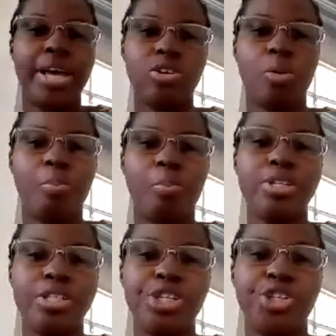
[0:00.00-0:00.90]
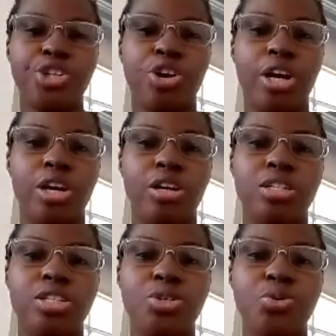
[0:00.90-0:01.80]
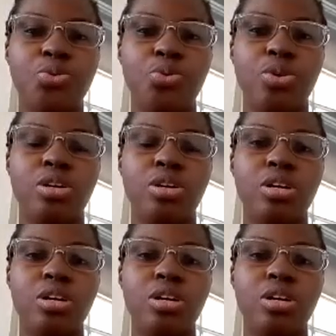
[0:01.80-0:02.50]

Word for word: a better position to